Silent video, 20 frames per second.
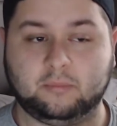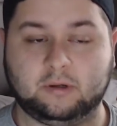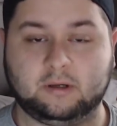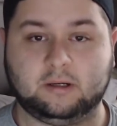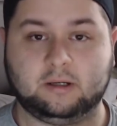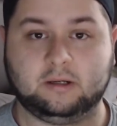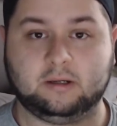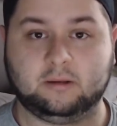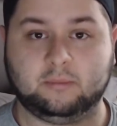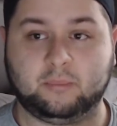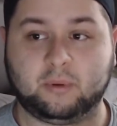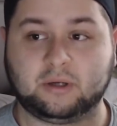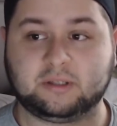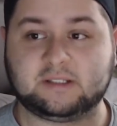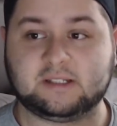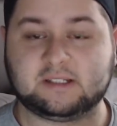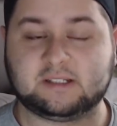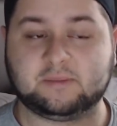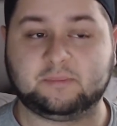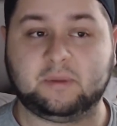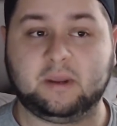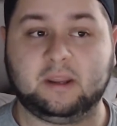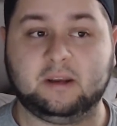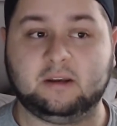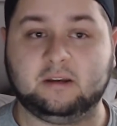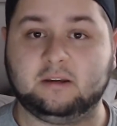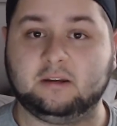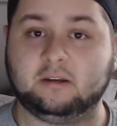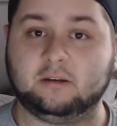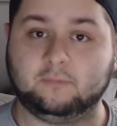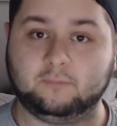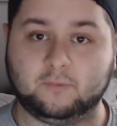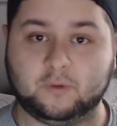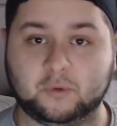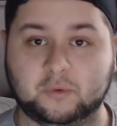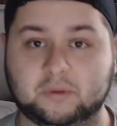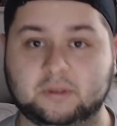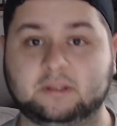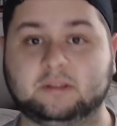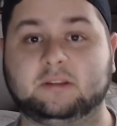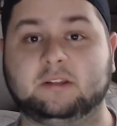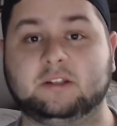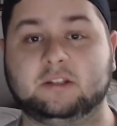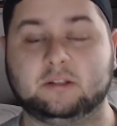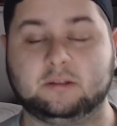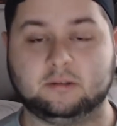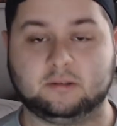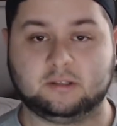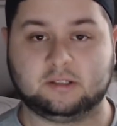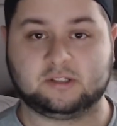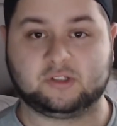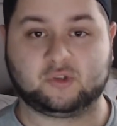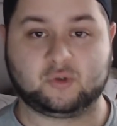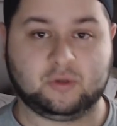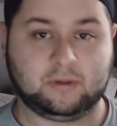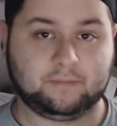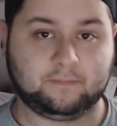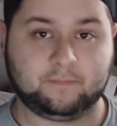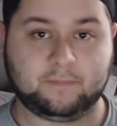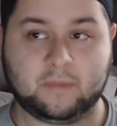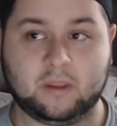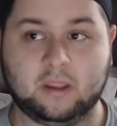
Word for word: uh, participated in viewing the, the stream.